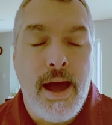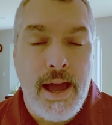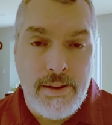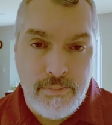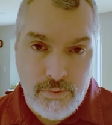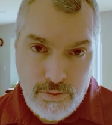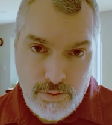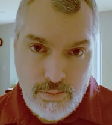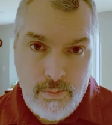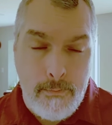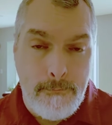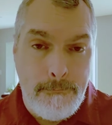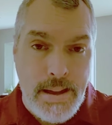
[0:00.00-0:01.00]
I
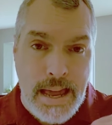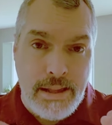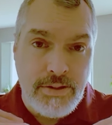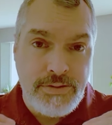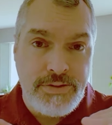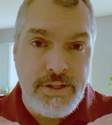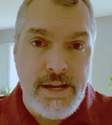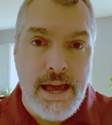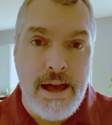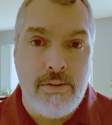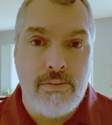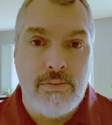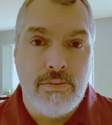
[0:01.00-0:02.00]
will balance it
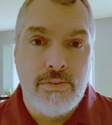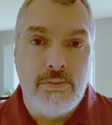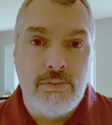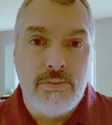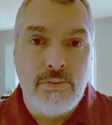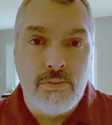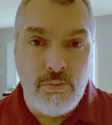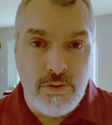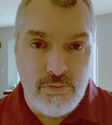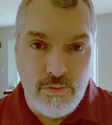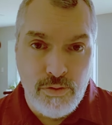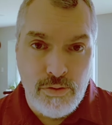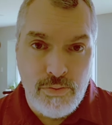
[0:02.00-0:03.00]
out
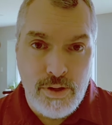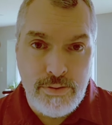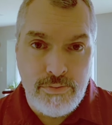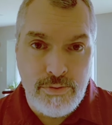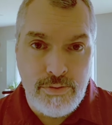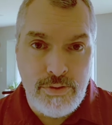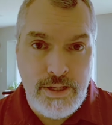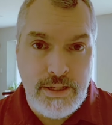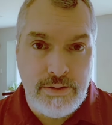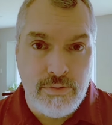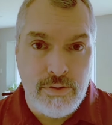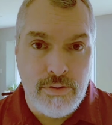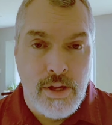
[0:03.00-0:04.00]
with rule one, rule
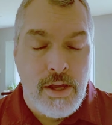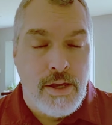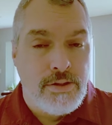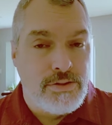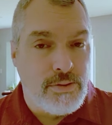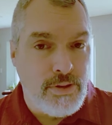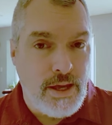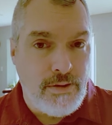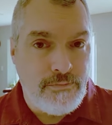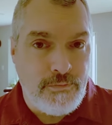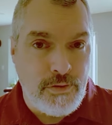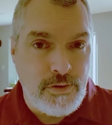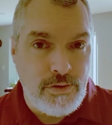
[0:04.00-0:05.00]
equal. So
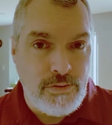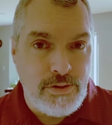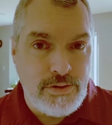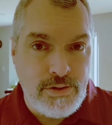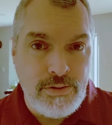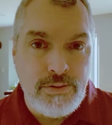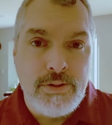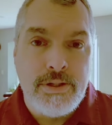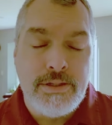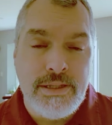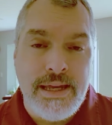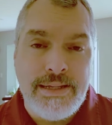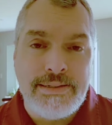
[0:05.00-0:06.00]
without further ado,
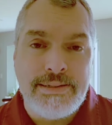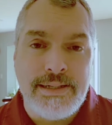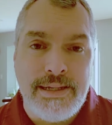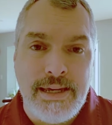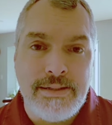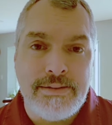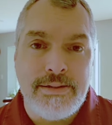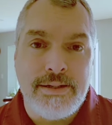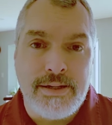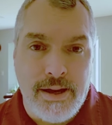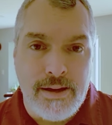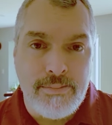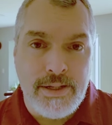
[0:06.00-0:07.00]
let's get to
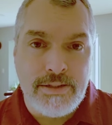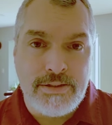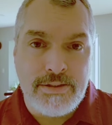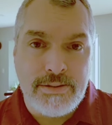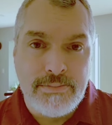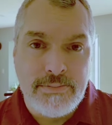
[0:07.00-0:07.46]
the comments.